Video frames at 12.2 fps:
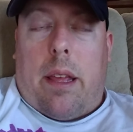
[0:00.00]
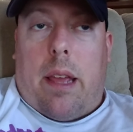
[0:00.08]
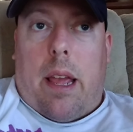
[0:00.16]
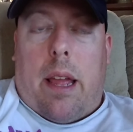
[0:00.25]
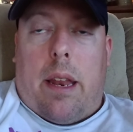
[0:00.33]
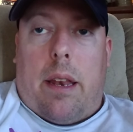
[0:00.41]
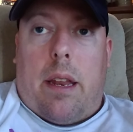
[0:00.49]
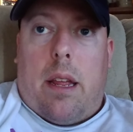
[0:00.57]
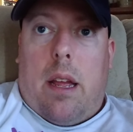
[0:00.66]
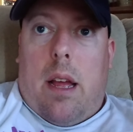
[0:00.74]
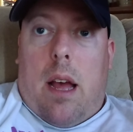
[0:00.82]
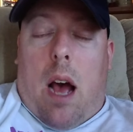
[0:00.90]
And
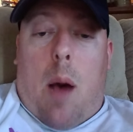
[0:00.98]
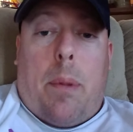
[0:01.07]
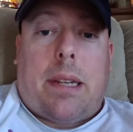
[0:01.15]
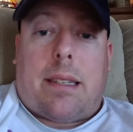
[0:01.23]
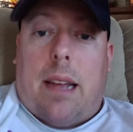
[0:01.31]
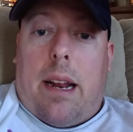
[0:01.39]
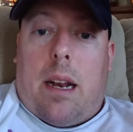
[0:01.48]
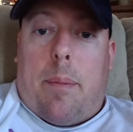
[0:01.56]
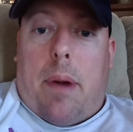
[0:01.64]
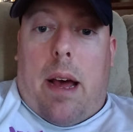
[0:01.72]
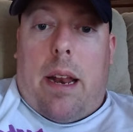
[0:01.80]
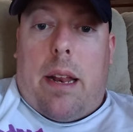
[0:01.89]
I'm excited
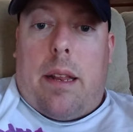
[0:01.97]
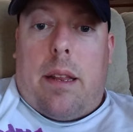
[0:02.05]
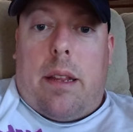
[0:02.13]
about it,